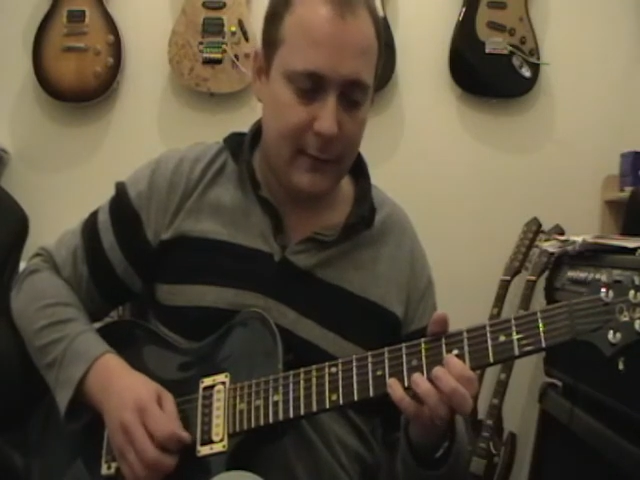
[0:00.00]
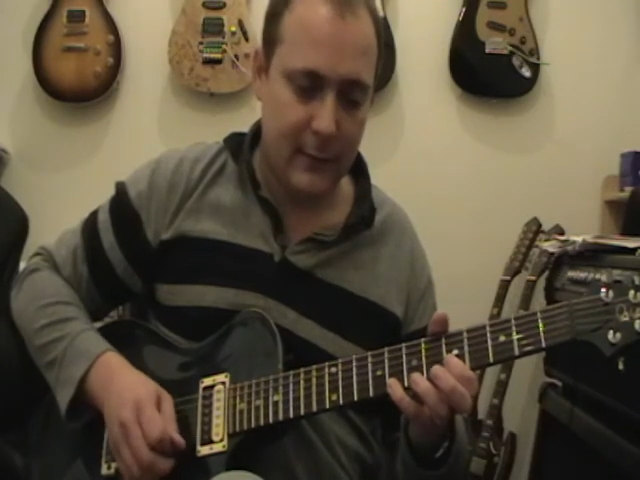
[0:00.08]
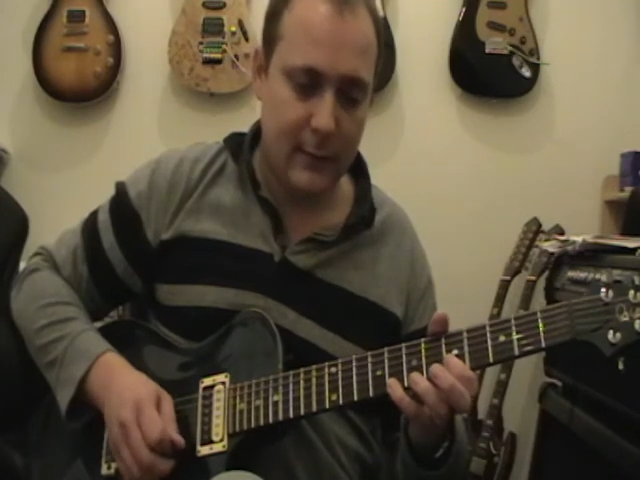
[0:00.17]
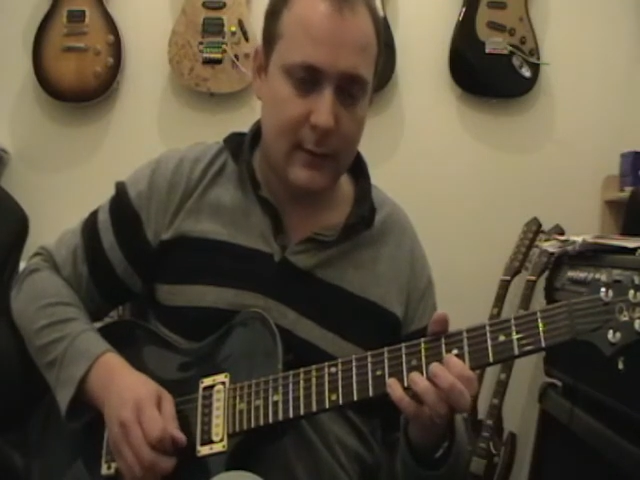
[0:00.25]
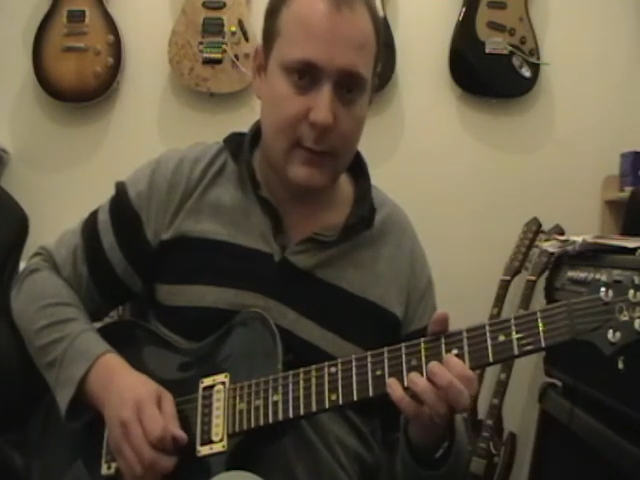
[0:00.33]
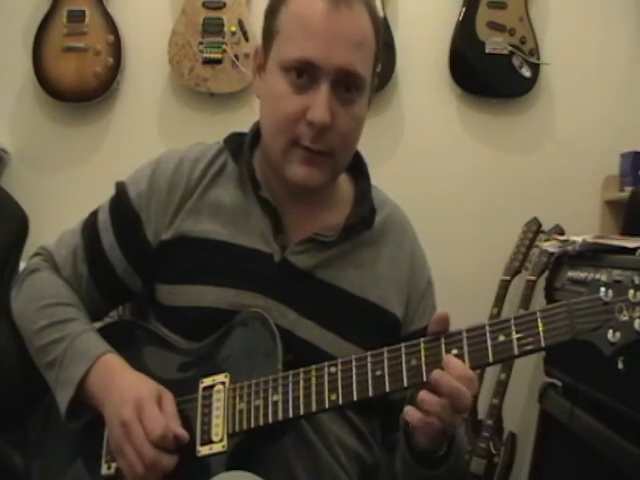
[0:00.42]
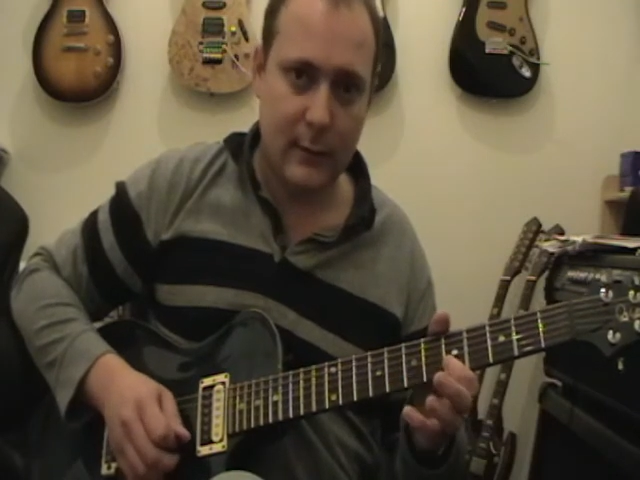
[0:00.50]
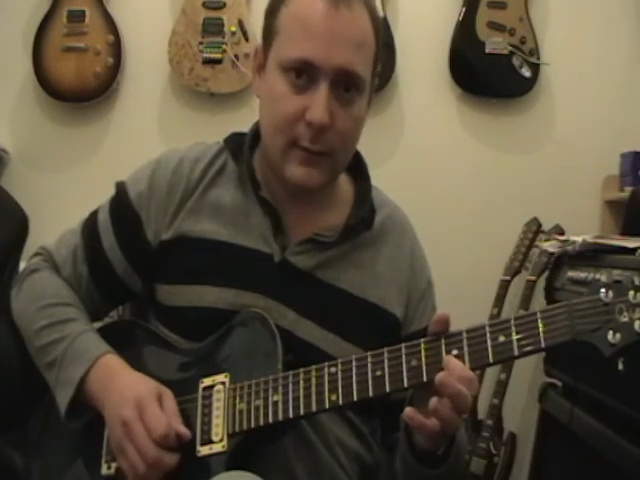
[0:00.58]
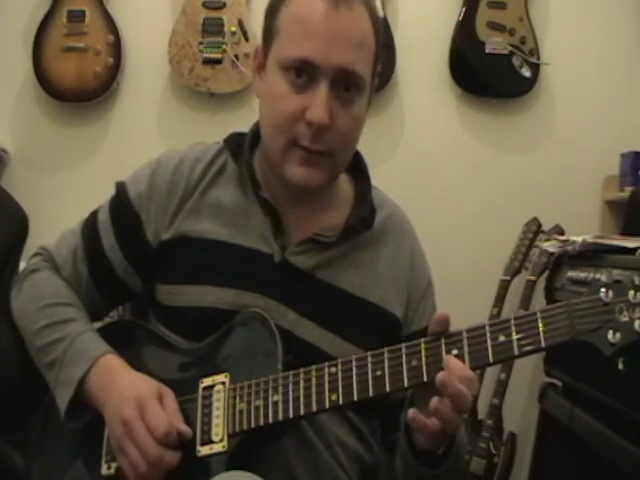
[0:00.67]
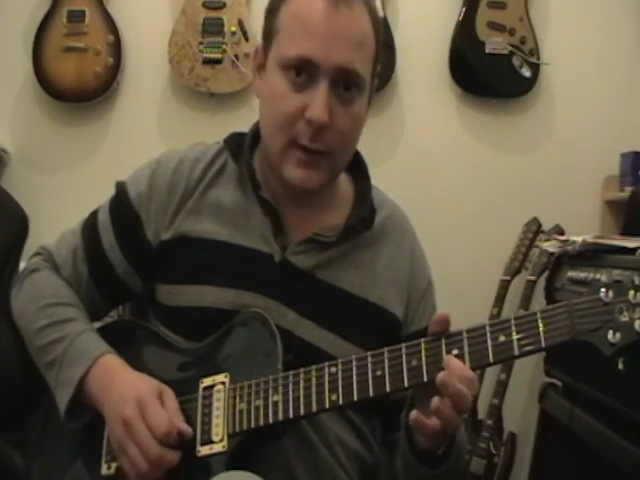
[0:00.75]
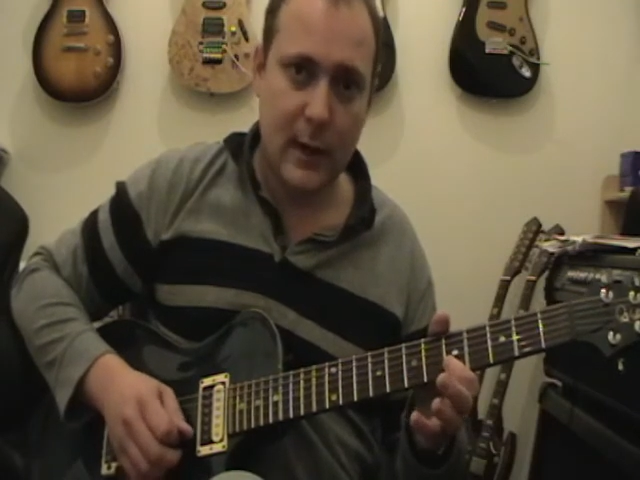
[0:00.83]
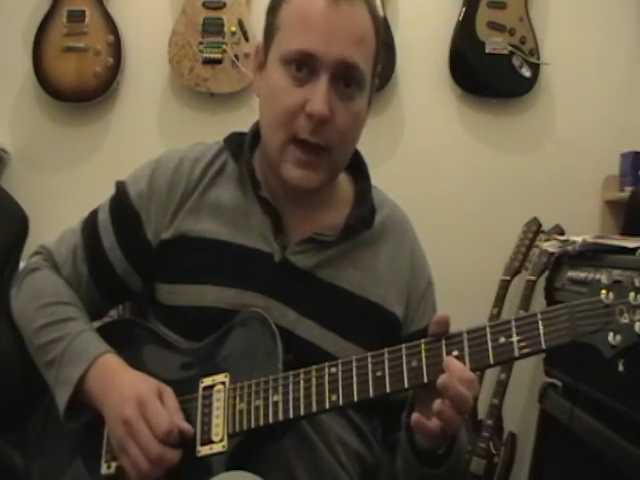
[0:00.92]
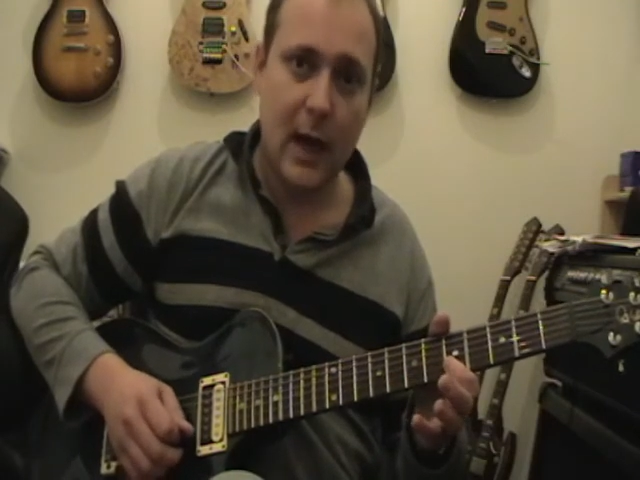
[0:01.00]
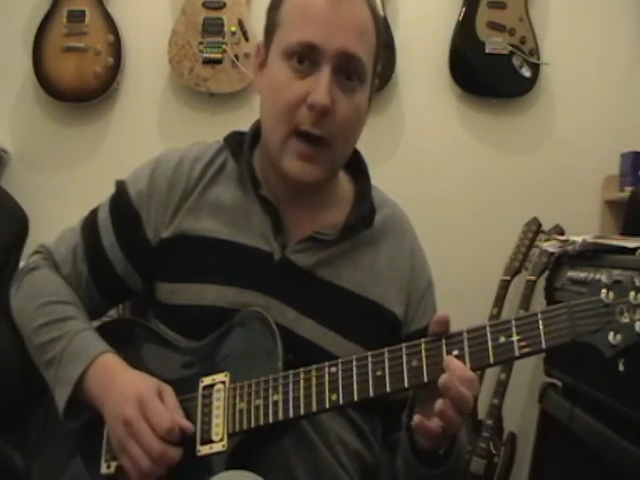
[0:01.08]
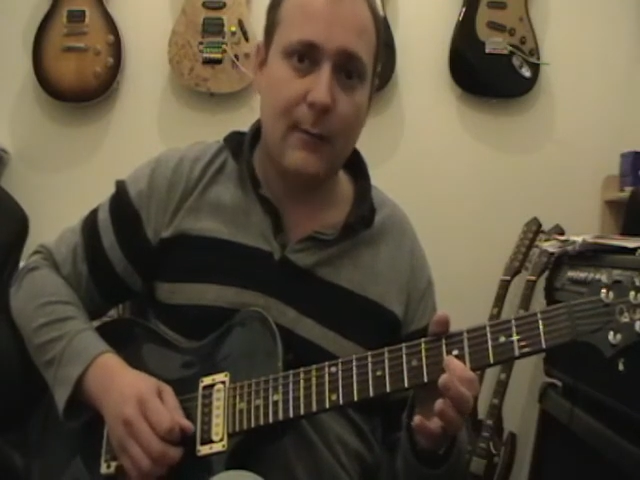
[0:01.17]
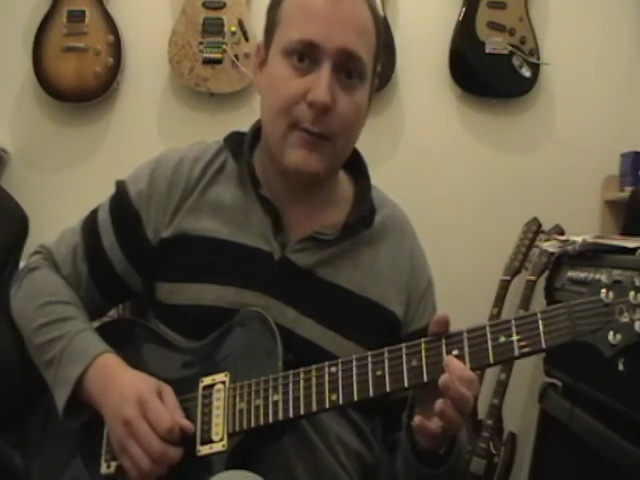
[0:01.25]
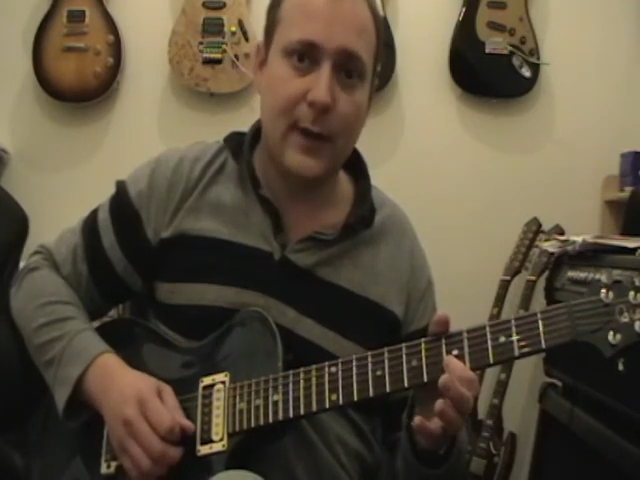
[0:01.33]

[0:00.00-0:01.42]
up